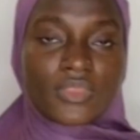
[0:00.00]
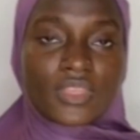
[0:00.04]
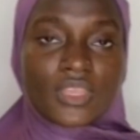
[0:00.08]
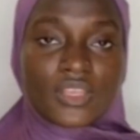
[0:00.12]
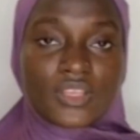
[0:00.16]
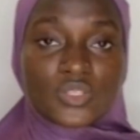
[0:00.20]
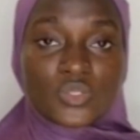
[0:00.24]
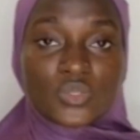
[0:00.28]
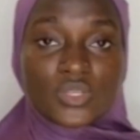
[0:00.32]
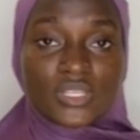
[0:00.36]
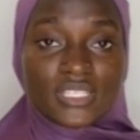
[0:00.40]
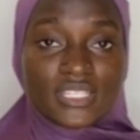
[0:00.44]

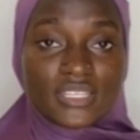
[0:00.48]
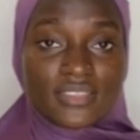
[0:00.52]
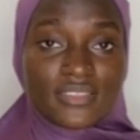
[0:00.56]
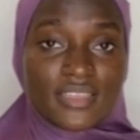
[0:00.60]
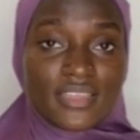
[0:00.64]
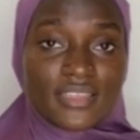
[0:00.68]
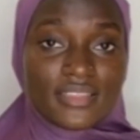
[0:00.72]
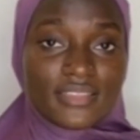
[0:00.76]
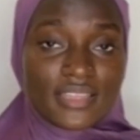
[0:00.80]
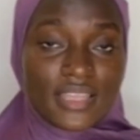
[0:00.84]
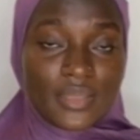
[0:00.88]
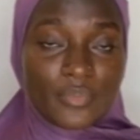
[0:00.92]
So in the
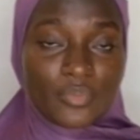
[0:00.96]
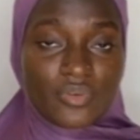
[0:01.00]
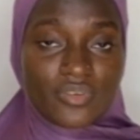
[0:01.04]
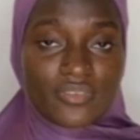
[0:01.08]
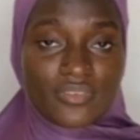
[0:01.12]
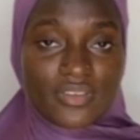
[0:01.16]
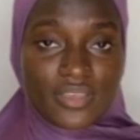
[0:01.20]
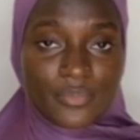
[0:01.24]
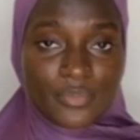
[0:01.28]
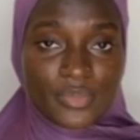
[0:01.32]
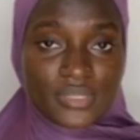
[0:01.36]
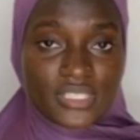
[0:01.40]
third type of
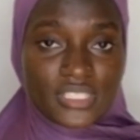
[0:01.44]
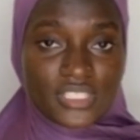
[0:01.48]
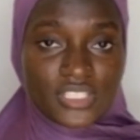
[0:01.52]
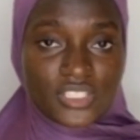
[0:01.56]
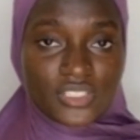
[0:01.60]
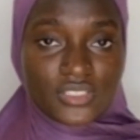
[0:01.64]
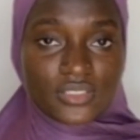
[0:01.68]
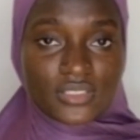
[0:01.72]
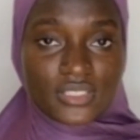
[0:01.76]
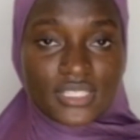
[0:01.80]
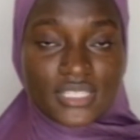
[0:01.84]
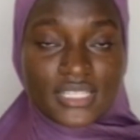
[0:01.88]

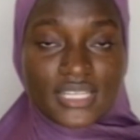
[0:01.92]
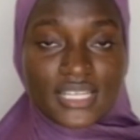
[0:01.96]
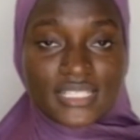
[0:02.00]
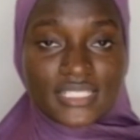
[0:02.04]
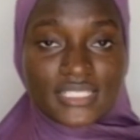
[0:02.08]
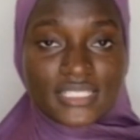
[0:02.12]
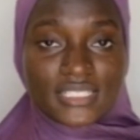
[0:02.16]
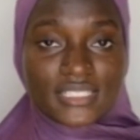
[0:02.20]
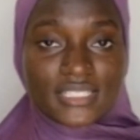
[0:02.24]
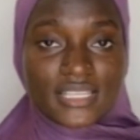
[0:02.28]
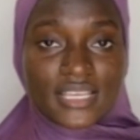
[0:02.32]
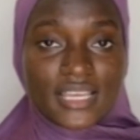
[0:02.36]
hypertension, that
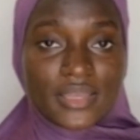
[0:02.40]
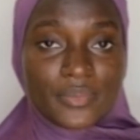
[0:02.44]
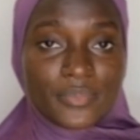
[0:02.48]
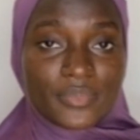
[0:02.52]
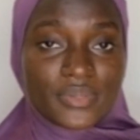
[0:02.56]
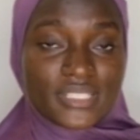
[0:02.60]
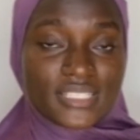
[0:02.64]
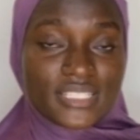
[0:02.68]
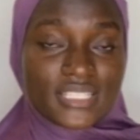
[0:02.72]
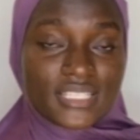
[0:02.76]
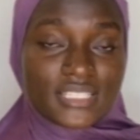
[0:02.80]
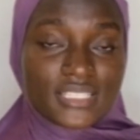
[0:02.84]
is the
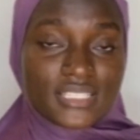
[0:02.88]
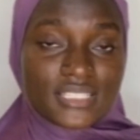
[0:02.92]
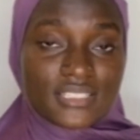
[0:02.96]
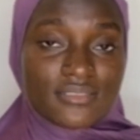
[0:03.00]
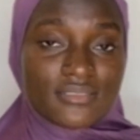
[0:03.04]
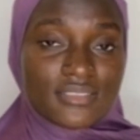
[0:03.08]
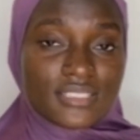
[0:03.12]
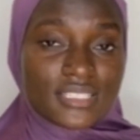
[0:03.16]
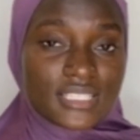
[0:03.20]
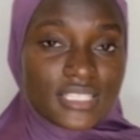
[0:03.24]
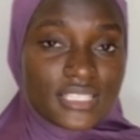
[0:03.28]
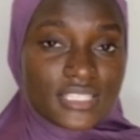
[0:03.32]
hypertensive
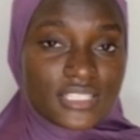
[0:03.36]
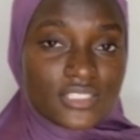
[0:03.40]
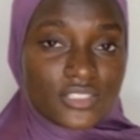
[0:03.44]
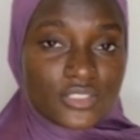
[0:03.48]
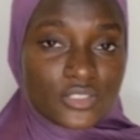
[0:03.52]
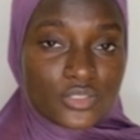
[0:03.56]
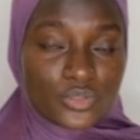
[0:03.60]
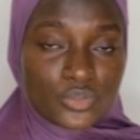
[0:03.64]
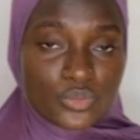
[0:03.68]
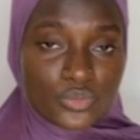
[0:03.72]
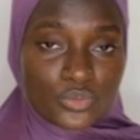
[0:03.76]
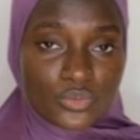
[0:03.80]
stage
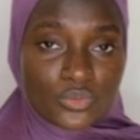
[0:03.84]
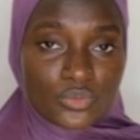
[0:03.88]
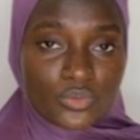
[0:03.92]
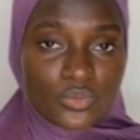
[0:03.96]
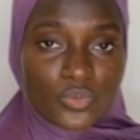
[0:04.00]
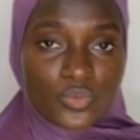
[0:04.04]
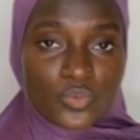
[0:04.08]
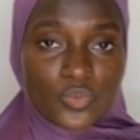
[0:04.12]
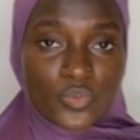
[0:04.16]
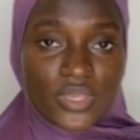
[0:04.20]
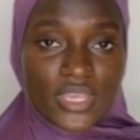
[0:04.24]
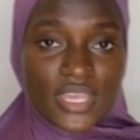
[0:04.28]
2,
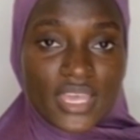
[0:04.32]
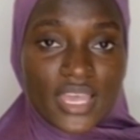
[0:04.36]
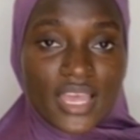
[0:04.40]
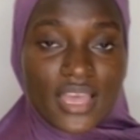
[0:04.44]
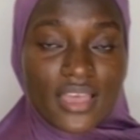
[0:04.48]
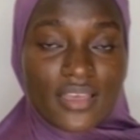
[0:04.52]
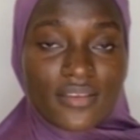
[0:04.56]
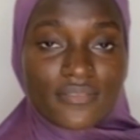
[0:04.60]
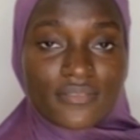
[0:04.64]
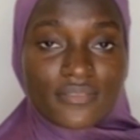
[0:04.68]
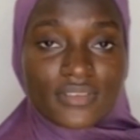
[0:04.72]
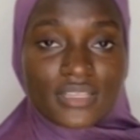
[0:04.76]
we
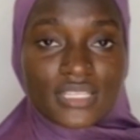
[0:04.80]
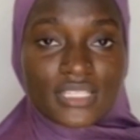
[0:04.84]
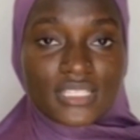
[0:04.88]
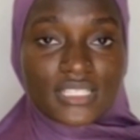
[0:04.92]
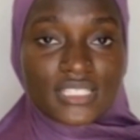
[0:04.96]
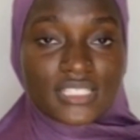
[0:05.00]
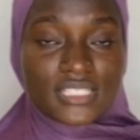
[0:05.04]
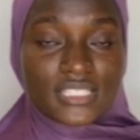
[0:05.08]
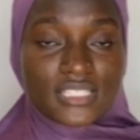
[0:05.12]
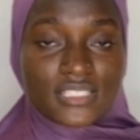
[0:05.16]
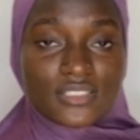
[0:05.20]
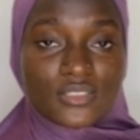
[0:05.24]
have the
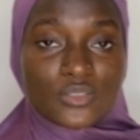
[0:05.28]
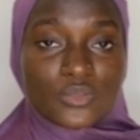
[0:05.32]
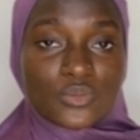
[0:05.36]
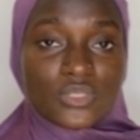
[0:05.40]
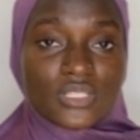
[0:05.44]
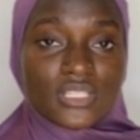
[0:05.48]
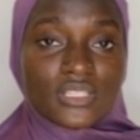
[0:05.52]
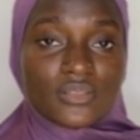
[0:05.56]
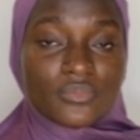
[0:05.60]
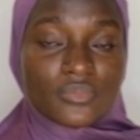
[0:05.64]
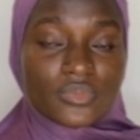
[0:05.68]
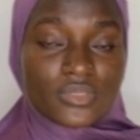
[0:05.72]

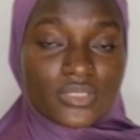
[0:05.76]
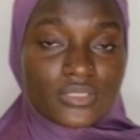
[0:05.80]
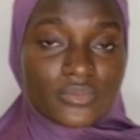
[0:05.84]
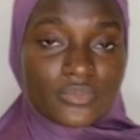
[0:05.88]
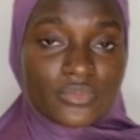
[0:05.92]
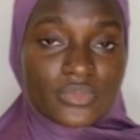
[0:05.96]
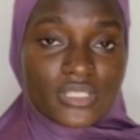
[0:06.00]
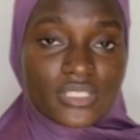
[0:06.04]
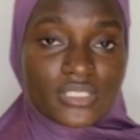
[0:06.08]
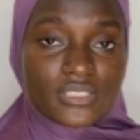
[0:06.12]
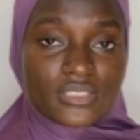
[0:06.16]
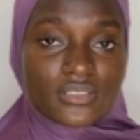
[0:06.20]
systolic blood
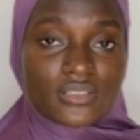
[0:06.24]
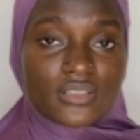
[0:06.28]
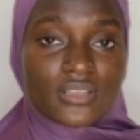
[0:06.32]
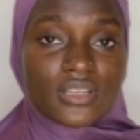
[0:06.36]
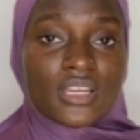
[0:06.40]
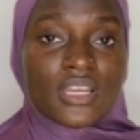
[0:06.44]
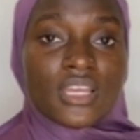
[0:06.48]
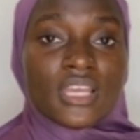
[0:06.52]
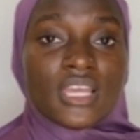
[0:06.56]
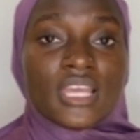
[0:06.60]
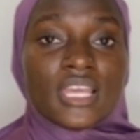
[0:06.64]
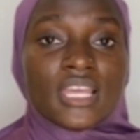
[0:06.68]
pressure
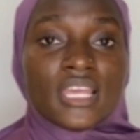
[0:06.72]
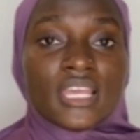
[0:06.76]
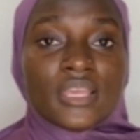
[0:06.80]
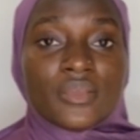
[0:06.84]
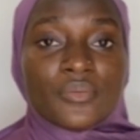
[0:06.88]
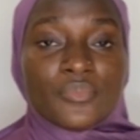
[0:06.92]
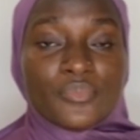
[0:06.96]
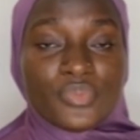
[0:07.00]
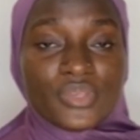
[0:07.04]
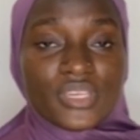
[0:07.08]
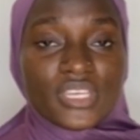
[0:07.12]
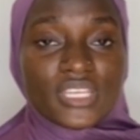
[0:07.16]

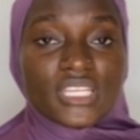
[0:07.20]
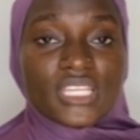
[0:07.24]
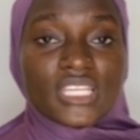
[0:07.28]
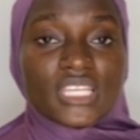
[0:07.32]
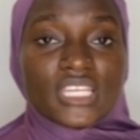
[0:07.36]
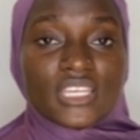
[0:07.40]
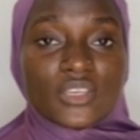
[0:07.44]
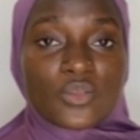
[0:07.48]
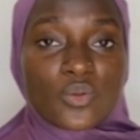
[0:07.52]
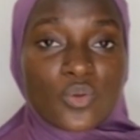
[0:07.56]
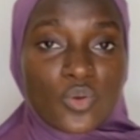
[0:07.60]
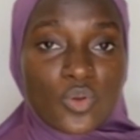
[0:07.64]
being
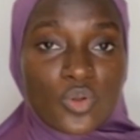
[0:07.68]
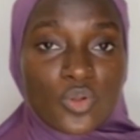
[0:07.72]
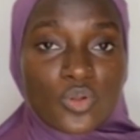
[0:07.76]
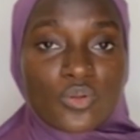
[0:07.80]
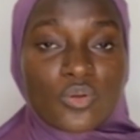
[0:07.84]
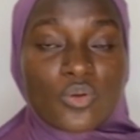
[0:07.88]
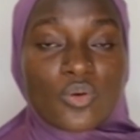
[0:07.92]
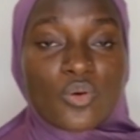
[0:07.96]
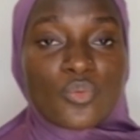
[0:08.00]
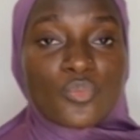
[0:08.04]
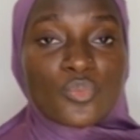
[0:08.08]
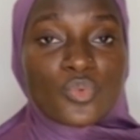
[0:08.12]
equal
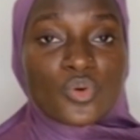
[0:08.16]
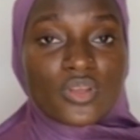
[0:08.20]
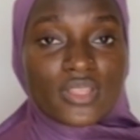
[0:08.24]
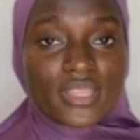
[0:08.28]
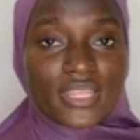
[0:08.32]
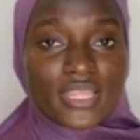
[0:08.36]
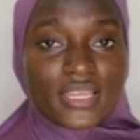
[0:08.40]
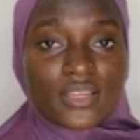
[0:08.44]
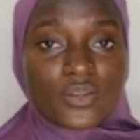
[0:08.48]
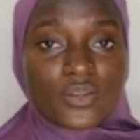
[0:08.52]
or more than